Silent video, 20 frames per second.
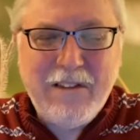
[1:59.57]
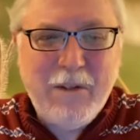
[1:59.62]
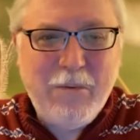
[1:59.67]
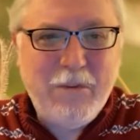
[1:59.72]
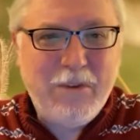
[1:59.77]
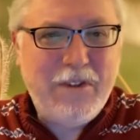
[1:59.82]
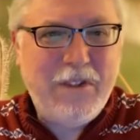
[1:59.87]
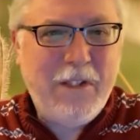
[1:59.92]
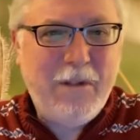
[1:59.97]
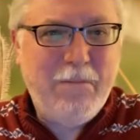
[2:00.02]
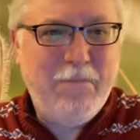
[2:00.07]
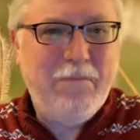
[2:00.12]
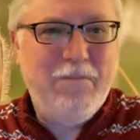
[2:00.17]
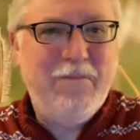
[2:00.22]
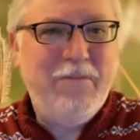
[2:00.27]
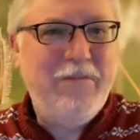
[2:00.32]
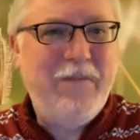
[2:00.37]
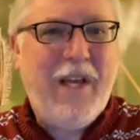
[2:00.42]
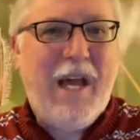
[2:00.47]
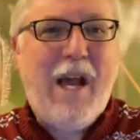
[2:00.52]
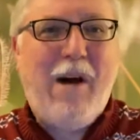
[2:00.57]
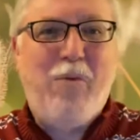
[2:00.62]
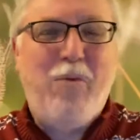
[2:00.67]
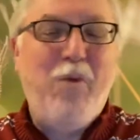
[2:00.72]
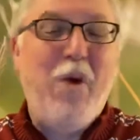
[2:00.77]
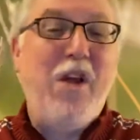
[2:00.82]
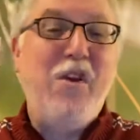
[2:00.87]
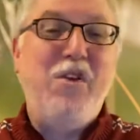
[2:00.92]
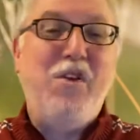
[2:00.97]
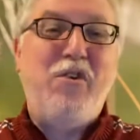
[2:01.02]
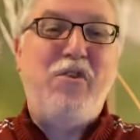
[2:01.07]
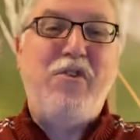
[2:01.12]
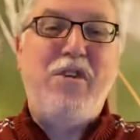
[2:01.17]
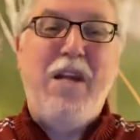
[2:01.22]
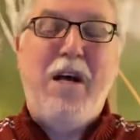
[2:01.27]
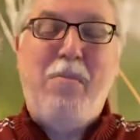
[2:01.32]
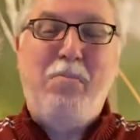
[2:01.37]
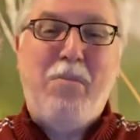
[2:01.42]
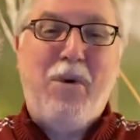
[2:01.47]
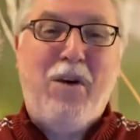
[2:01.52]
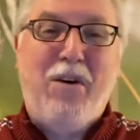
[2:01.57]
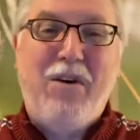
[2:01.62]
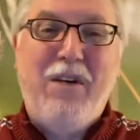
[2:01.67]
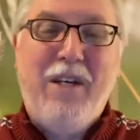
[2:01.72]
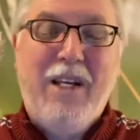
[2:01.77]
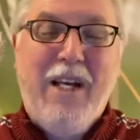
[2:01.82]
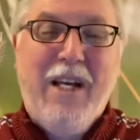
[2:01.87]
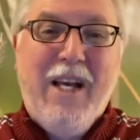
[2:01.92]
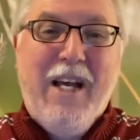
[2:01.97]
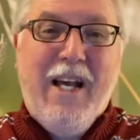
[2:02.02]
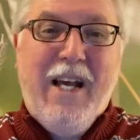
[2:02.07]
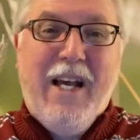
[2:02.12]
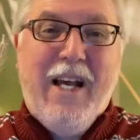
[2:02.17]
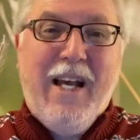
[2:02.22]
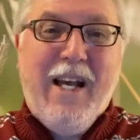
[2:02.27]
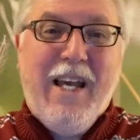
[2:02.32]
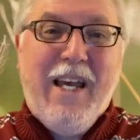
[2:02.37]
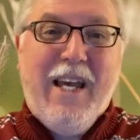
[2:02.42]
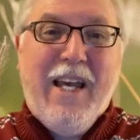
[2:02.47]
It was some outrageous number, and